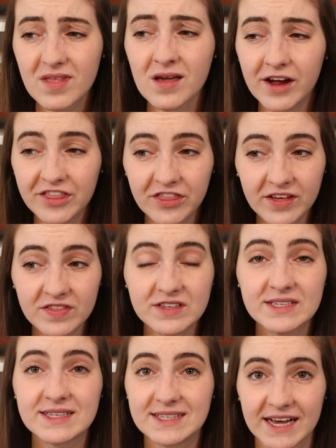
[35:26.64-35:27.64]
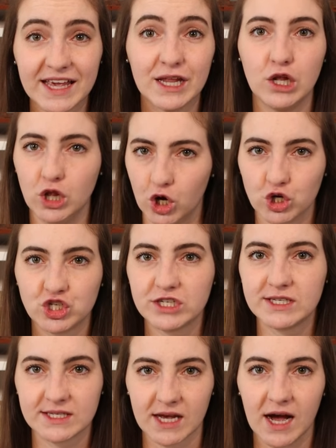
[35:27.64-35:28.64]
I think, the second
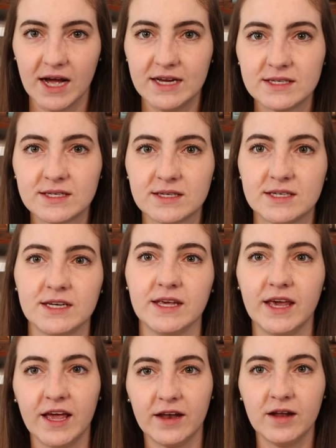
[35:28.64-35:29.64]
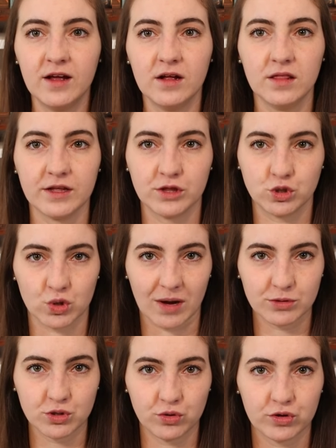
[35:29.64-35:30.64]
largest size to get like the
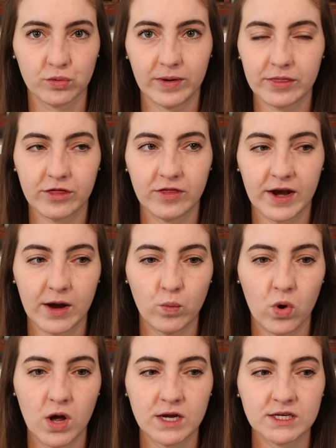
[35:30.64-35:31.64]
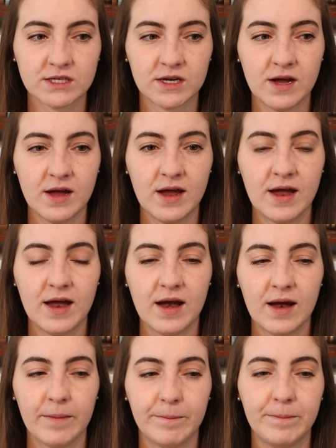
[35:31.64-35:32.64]
drop shoulder width that I want.
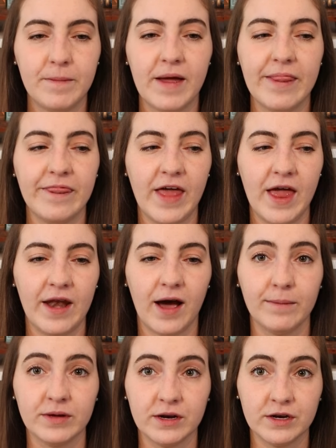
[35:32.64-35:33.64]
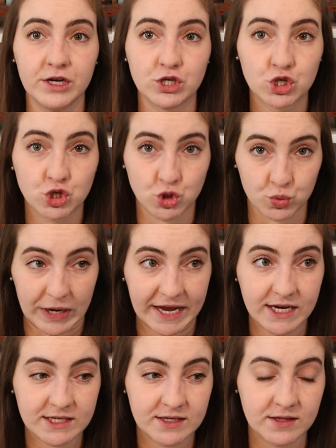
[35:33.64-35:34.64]
And then I'm going to knit
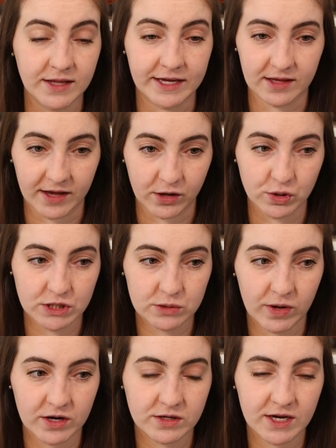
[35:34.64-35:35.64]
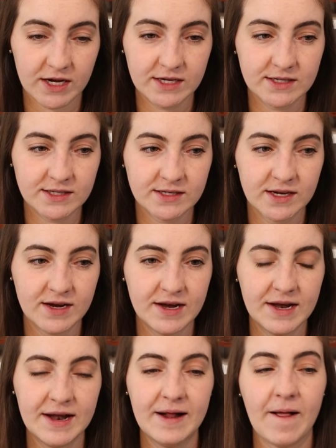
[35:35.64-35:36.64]
straight like the Ingrid sweater does.
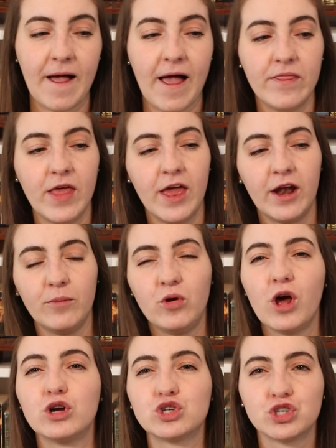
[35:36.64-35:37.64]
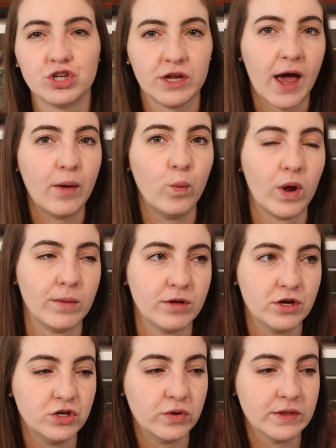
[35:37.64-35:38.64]
And then I'm not sure yet what I'm
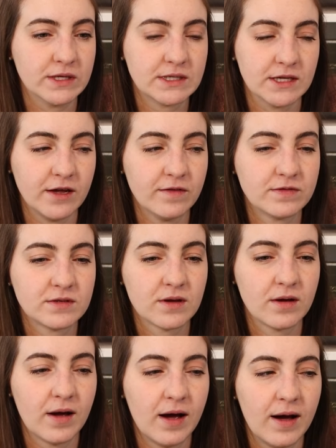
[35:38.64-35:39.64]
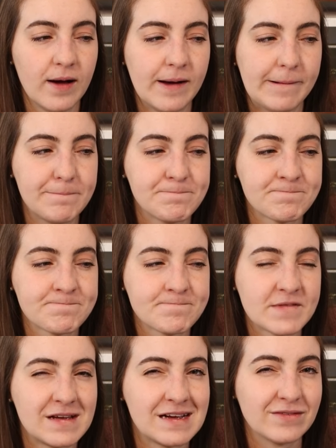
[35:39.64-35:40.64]
going to do on the sleeves. Haven't
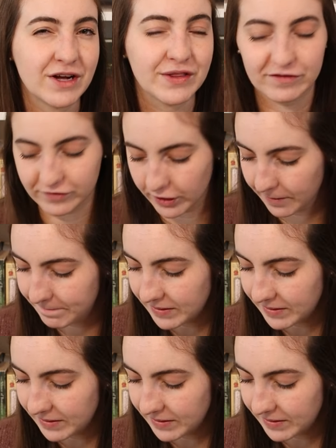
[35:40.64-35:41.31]
gotten that far.